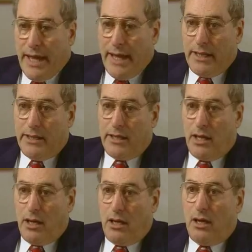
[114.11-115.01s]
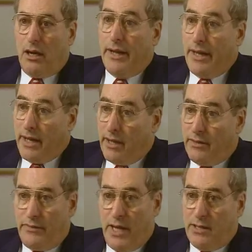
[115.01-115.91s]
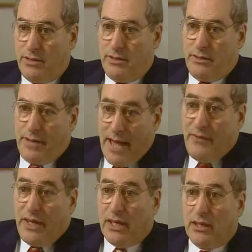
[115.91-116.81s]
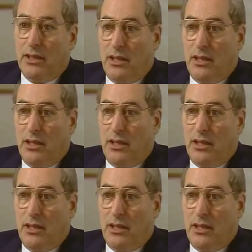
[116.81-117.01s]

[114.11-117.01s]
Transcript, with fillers: And I have, as their advocate,